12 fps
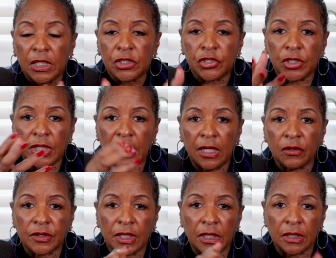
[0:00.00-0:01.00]
She
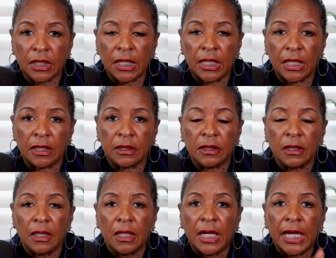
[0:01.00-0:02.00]
held the other end
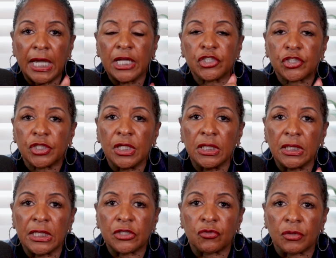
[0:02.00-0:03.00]
and she
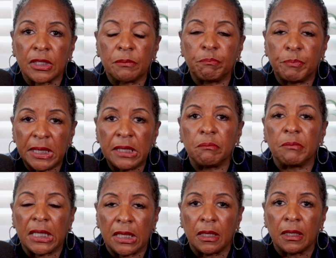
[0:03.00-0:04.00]
literally beat
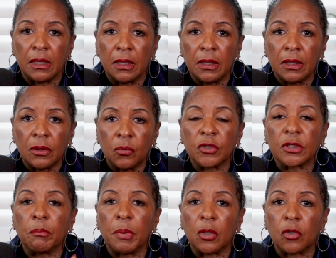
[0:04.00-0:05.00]
me with the
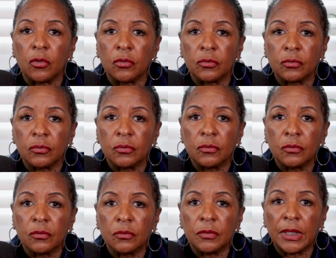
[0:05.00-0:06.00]
buckle
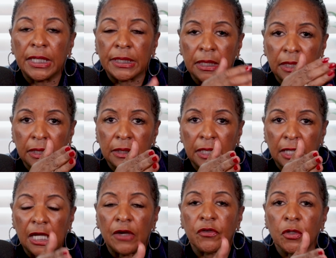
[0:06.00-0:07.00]
and that
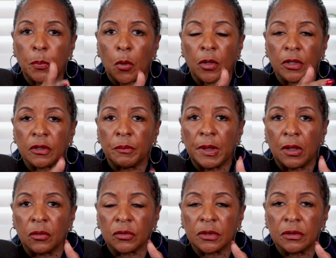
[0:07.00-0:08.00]
heavier part of the
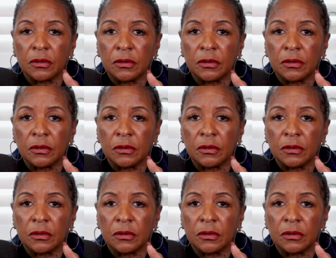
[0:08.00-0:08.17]
belt.